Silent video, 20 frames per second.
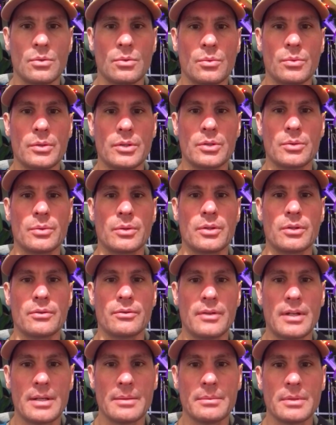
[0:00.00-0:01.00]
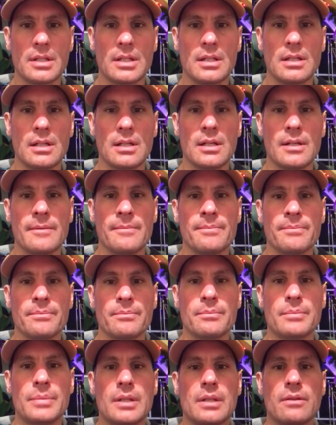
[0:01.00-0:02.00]
When you're with your family,
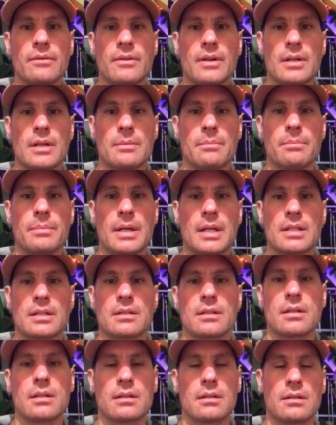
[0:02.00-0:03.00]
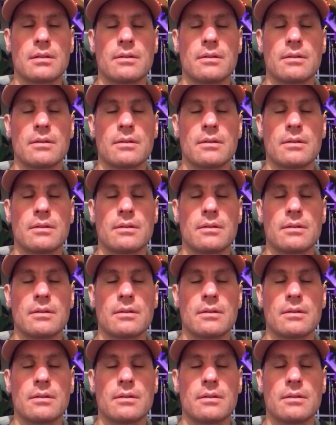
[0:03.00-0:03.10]
be the best